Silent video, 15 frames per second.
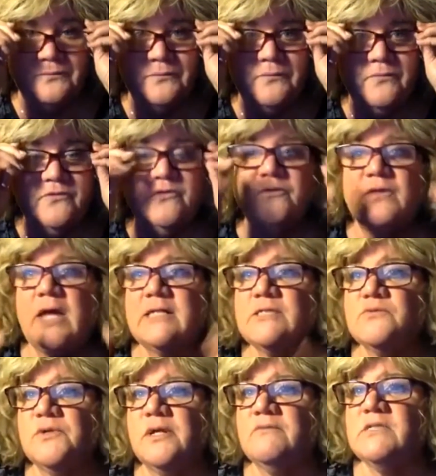So that's
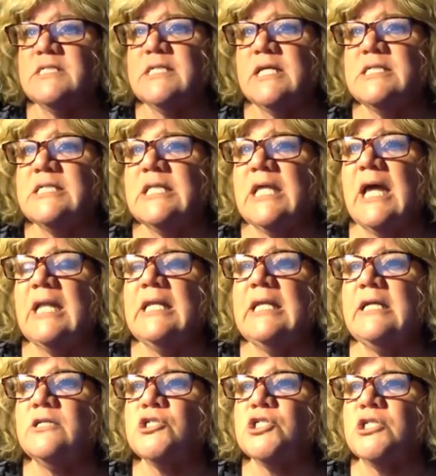what I would say to that.
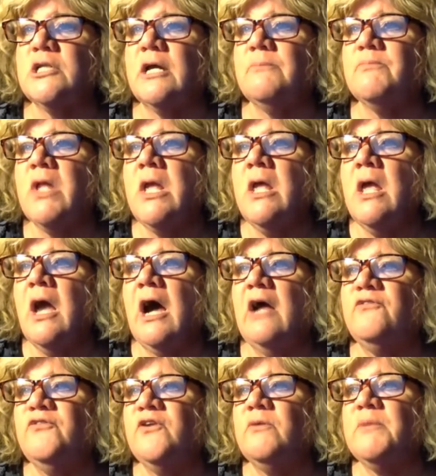Angela, I
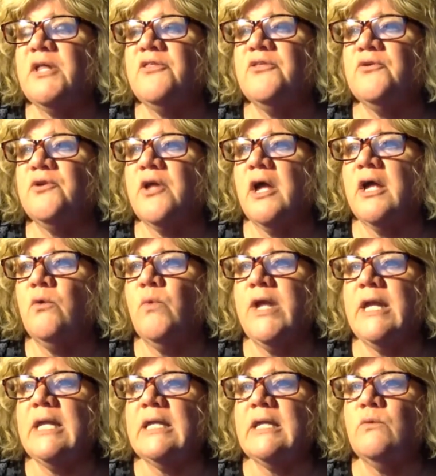feel my third eye
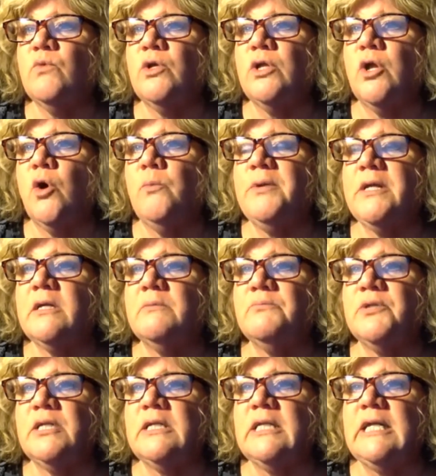awakening. Will open
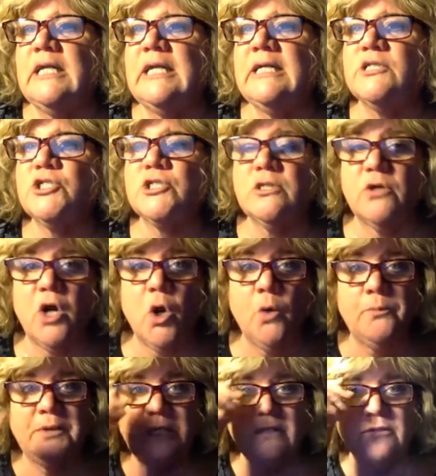completely. Angela,
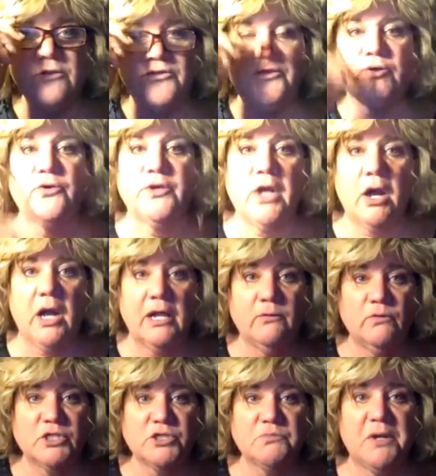opening the third eye,
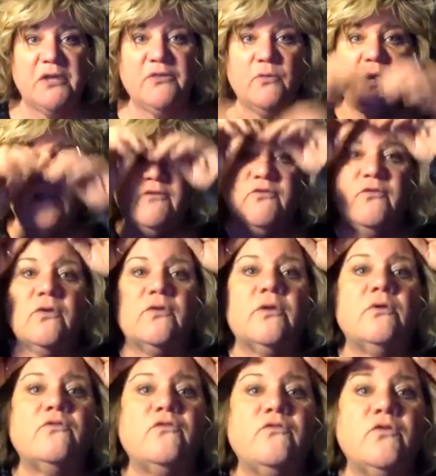which, by the way, for
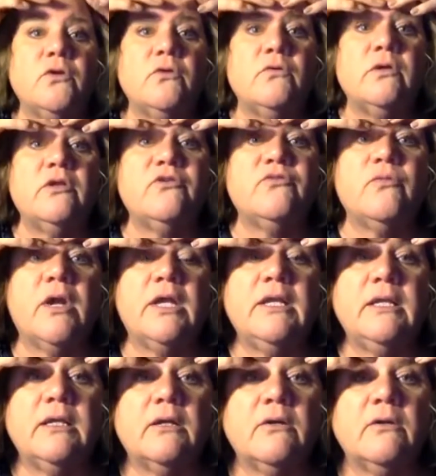those of you, is right
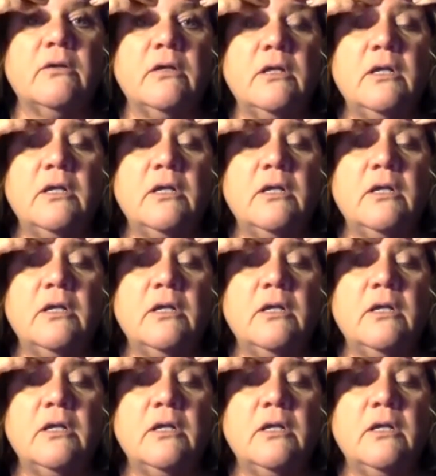here.